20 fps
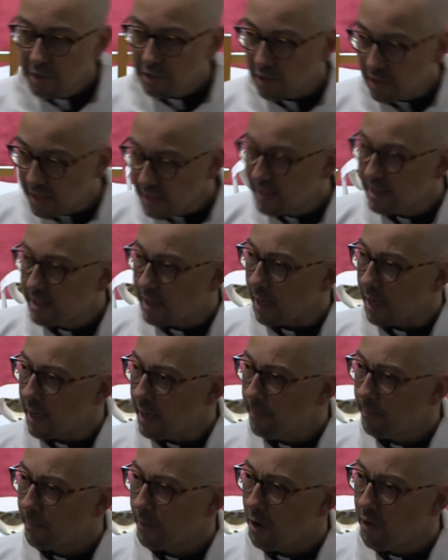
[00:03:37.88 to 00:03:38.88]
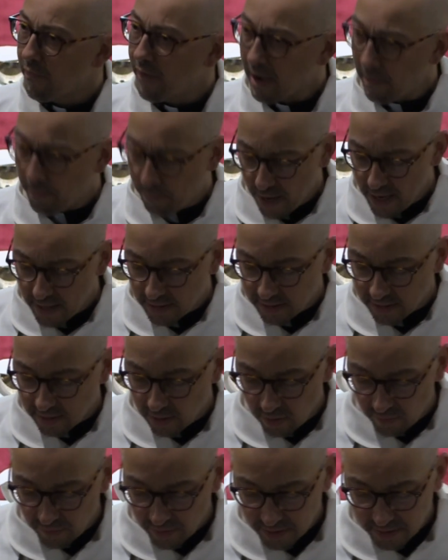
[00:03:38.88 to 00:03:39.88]
So this day of our pet
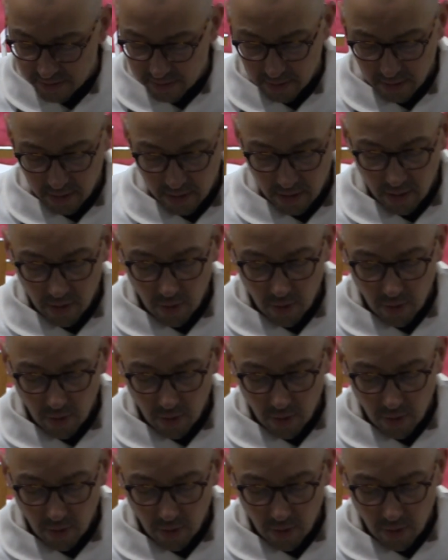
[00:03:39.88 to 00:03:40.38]
service,